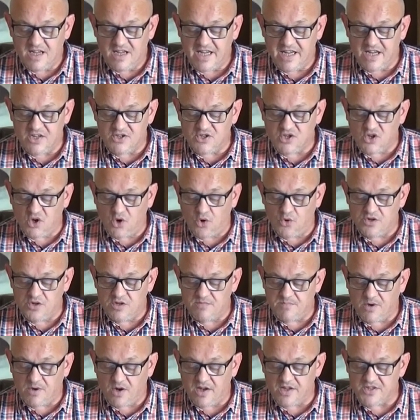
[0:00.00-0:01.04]
he is
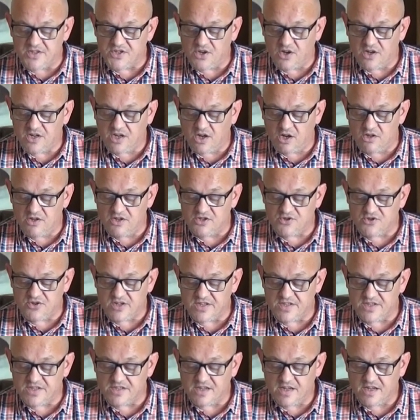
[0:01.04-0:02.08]
cornered by a
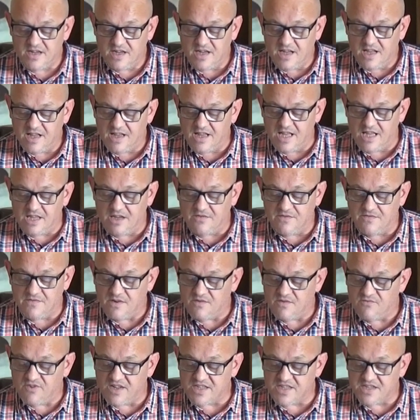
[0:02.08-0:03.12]
psychologist,
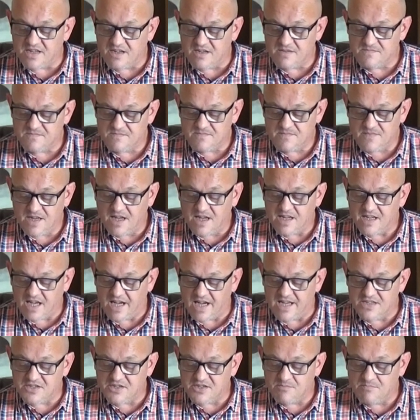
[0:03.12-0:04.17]
Lilith Ritter,
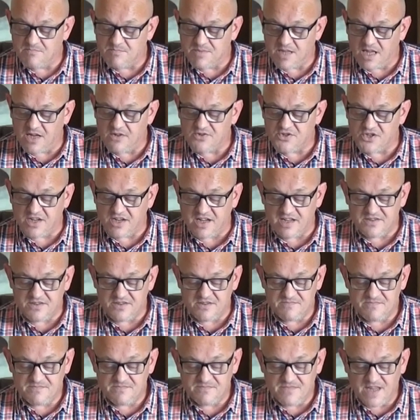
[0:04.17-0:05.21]
Kate Blanchett,